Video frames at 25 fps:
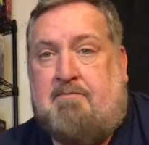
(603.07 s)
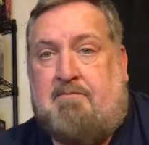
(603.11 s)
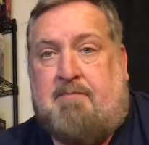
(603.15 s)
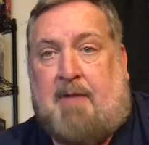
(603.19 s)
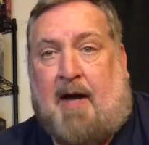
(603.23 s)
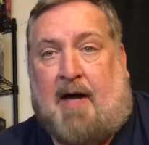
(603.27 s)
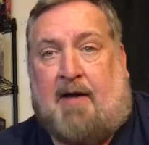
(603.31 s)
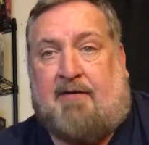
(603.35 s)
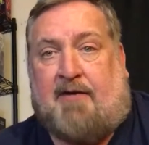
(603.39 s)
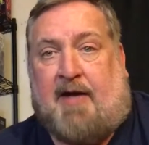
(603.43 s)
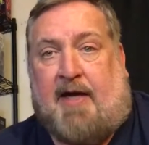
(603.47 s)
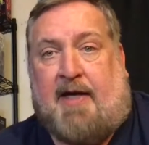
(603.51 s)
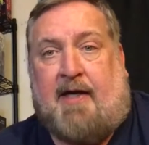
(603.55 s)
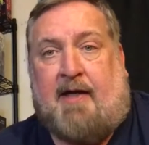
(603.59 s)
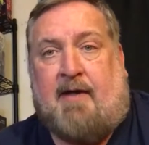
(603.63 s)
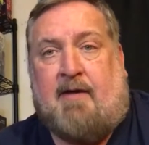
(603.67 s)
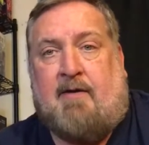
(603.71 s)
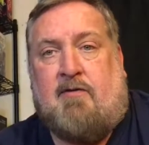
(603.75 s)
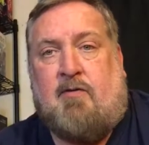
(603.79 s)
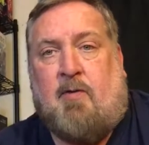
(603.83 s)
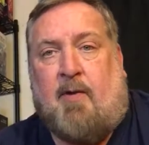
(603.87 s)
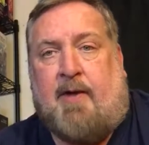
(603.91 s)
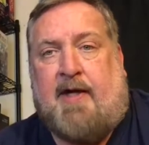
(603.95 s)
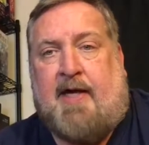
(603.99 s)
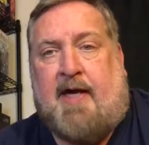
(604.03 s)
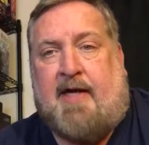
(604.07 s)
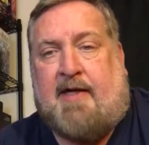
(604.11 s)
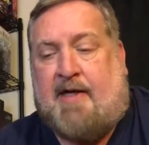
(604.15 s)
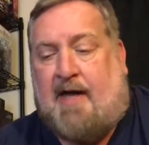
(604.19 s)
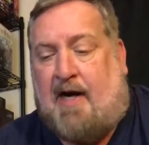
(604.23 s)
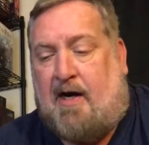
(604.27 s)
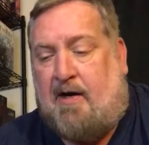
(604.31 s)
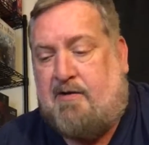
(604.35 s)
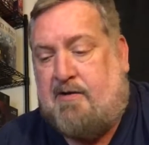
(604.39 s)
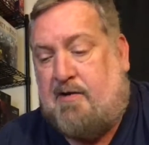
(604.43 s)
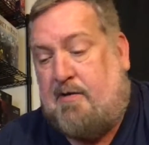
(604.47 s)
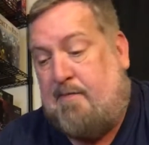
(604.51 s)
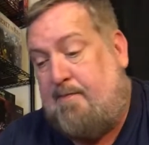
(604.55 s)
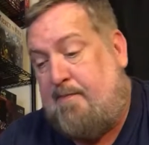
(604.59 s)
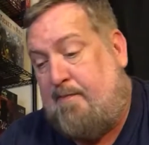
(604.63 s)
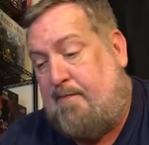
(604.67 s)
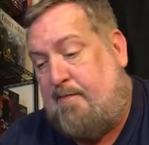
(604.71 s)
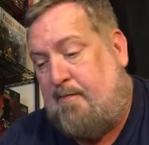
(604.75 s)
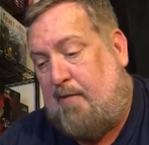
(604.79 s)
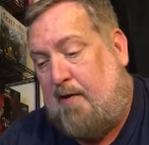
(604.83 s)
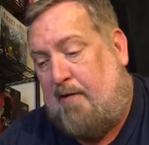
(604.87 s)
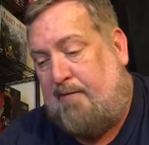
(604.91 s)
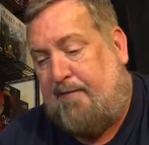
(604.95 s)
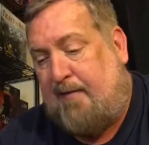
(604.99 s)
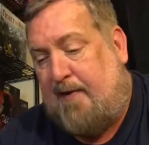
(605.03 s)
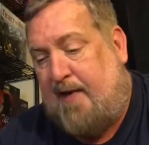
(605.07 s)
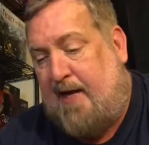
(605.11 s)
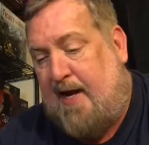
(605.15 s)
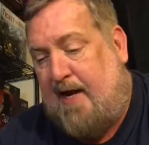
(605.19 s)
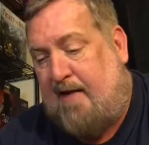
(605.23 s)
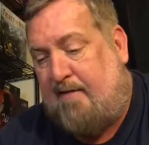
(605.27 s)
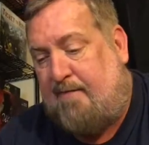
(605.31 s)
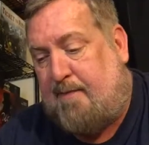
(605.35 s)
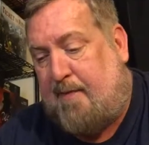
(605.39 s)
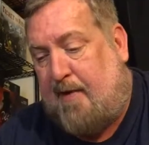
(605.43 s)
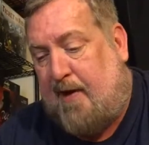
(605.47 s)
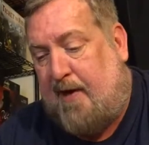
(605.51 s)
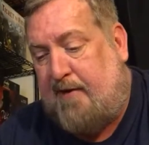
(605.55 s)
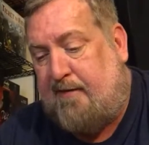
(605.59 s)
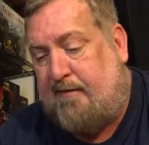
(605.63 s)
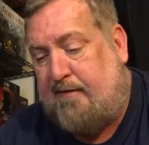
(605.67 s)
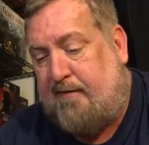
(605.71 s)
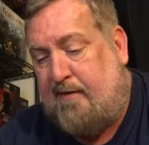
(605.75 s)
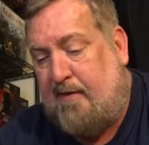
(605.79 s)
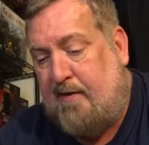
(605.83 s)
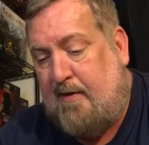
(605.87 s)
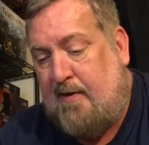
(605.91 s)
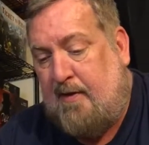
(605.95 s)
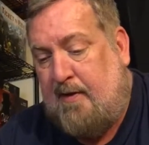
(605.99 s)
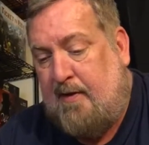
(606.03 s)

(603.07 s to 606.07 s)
I'll take it. $28 is roughly half price.